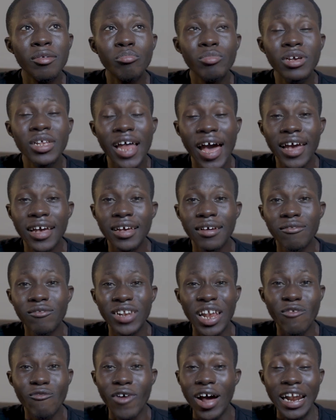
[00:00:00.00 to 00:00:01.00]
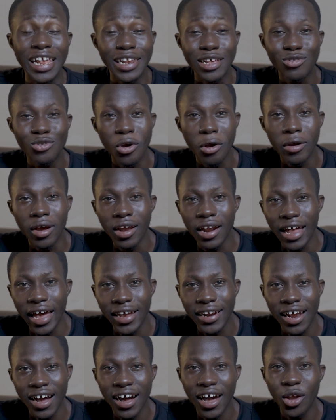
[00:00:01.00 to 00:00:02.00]
be like the valedictorian,
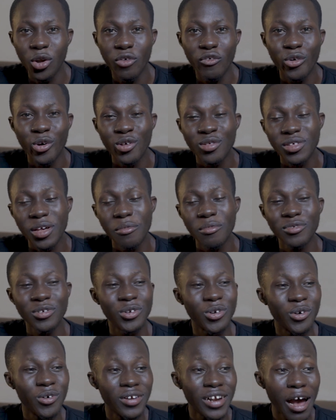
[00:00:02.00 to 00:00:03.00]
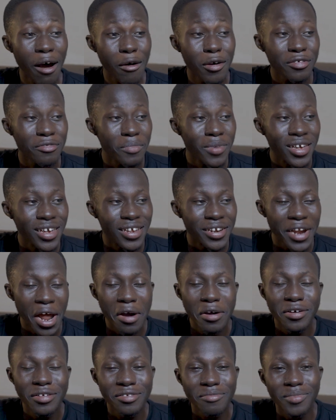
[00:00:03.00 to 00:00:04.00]
like that kind of concept, you know. That was me.
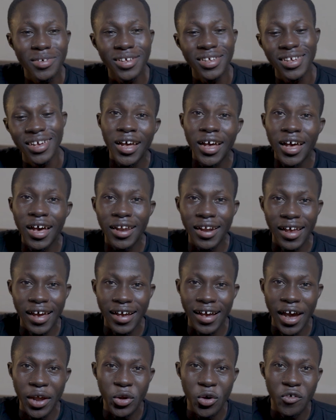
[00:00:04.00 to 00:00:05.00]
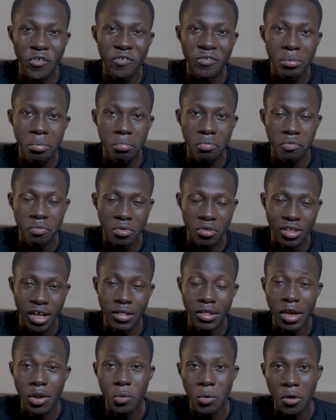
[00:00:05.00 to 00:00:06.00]
That was me. And I kind of
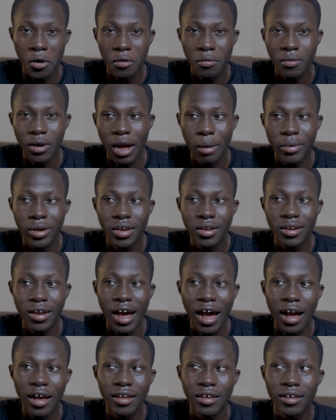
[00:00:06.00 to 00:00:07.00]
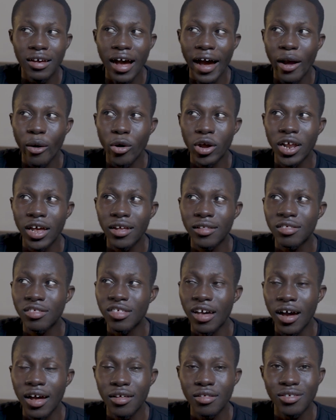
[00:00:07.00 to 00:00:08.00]
started well. I mean, I I got a
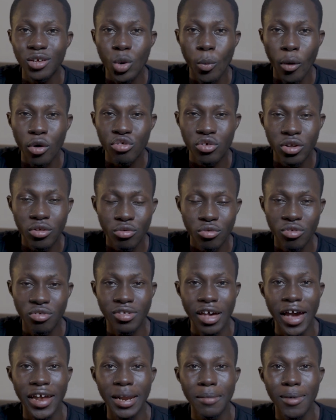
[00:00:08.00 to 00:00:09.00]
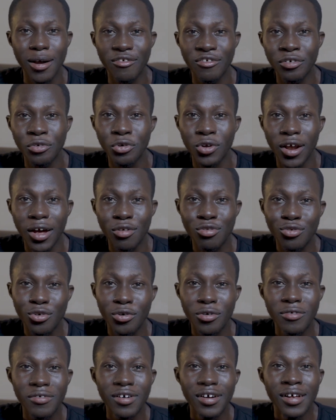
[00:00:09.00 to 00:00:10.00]
chance, an opportunity to sign the matricula,
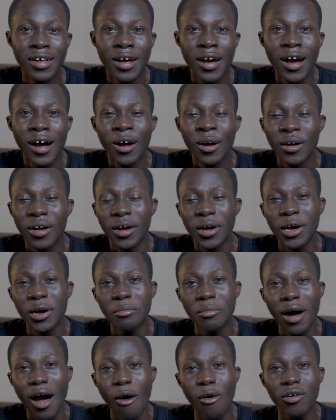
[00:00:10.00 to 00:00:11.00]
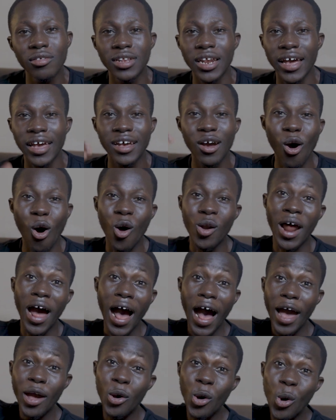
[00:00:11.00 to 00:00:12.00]
so um, I was like on
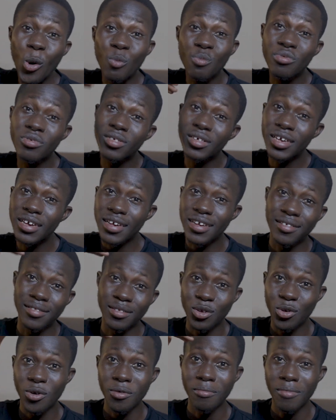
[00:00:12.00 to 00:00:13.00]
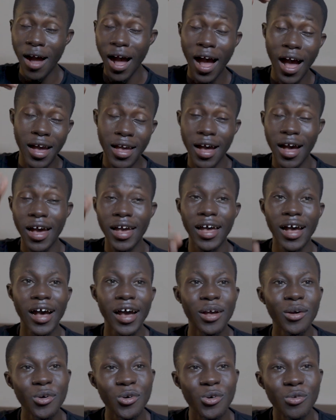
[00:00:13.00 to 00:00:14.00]
high hopes, you know, high, high,
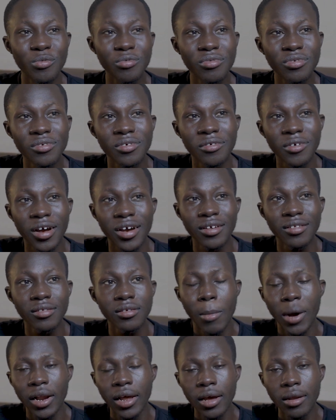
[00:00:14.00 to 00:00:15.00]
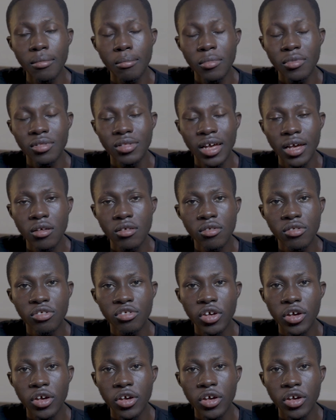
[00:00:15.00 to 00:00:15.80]
high hopes, right? But then things